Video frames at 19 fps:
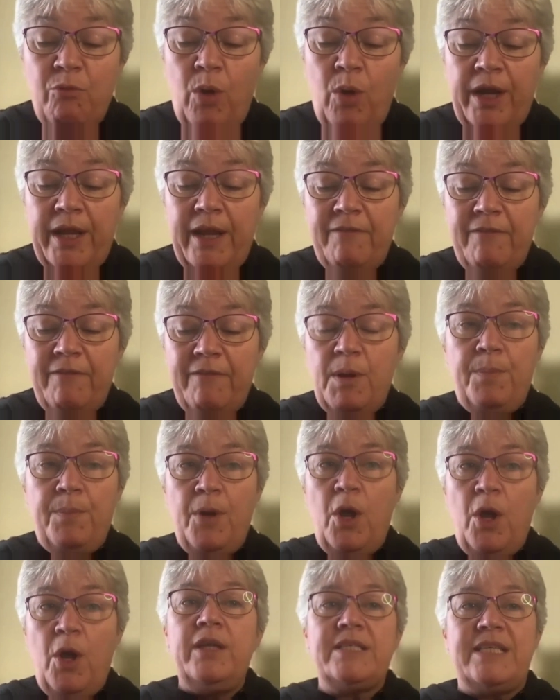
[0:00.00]
working from a
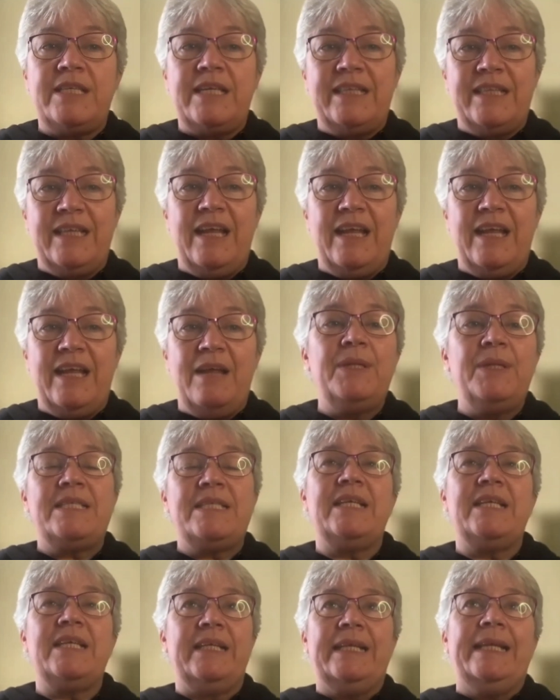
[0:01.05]
policy that
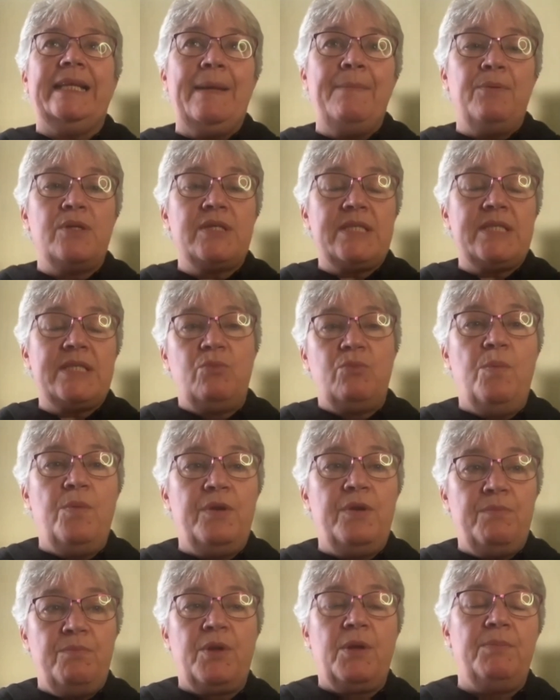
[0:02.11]
implicitly labels the
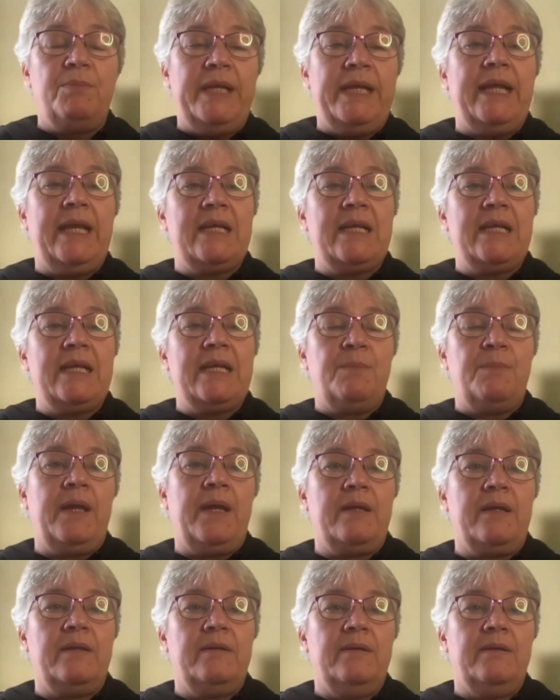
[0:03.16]
woman complaining as a
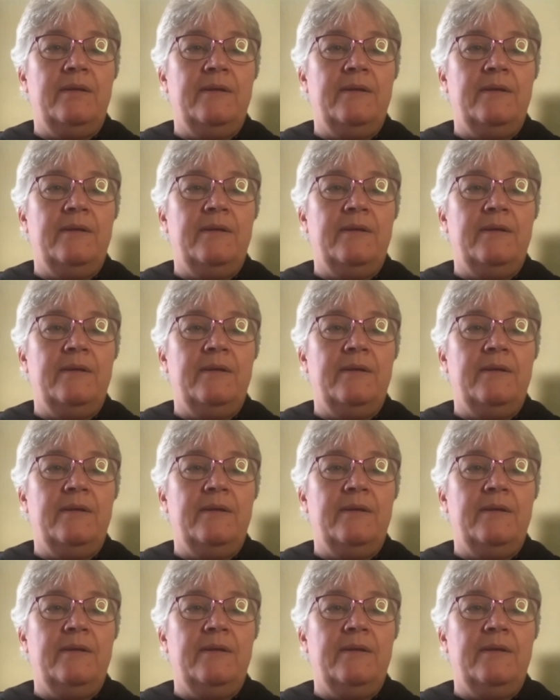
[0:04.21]
bigot.